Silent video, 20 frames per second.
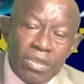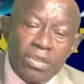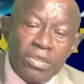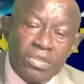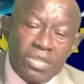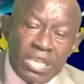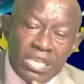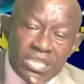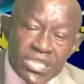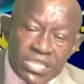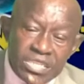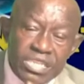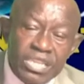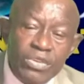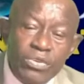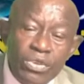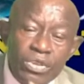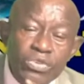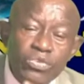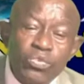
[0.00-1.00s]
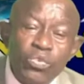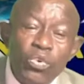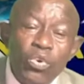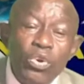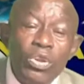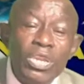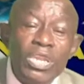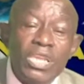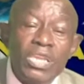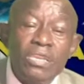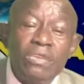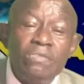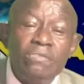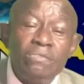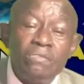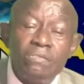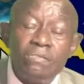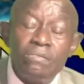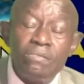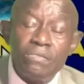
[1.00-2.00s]
That's a serious warning
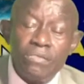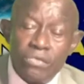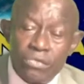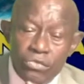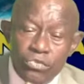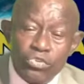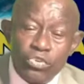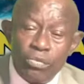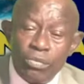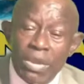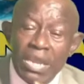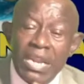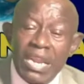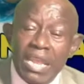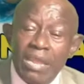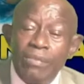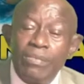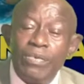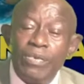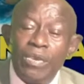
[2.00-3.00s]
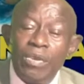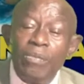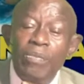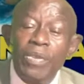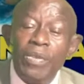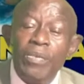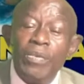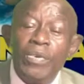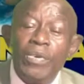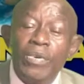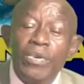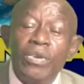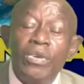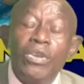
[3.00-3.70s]
to my Liberian people.